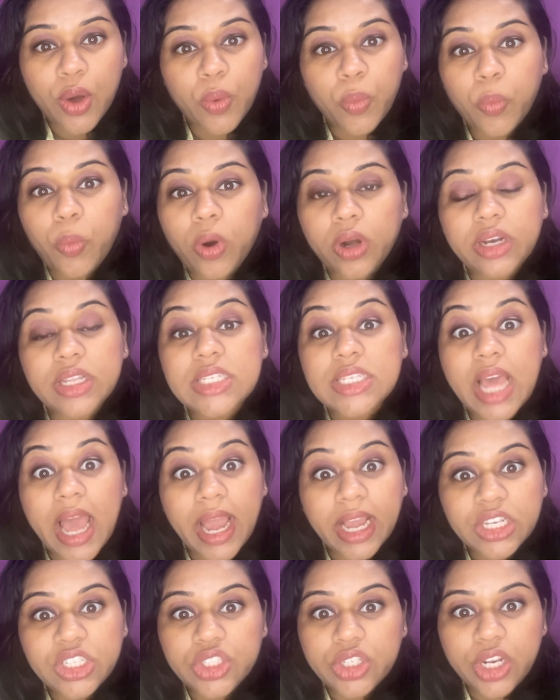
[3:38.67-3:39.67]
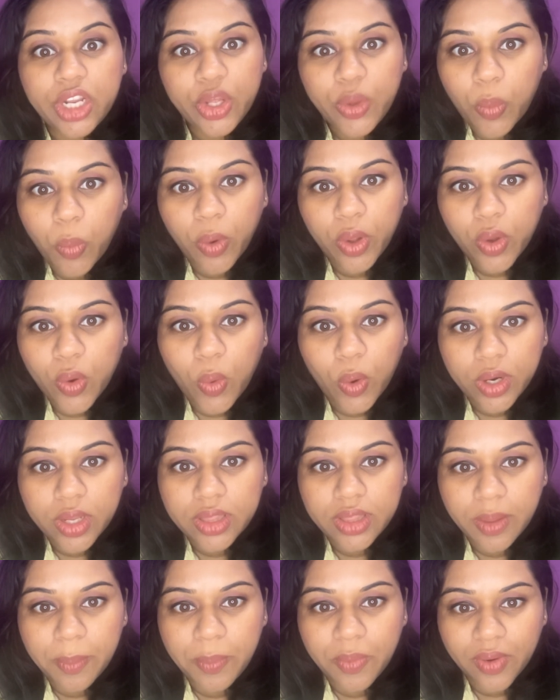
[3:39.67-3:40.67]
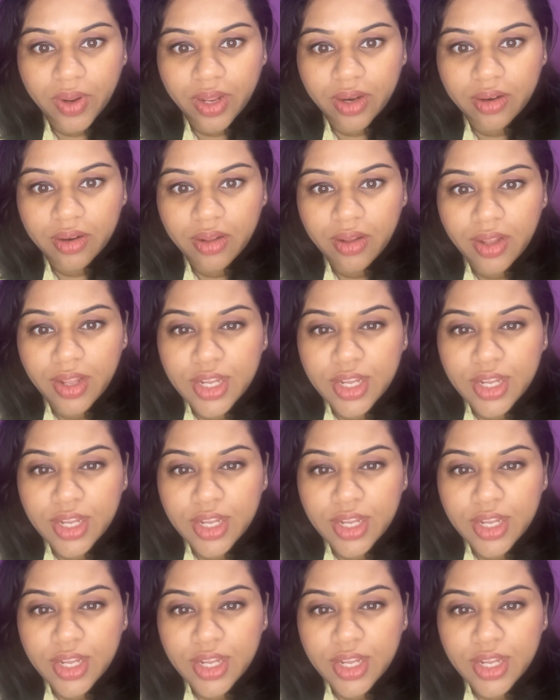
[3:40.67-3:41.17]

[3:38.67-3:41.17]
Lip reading: what is actually going on in the brain.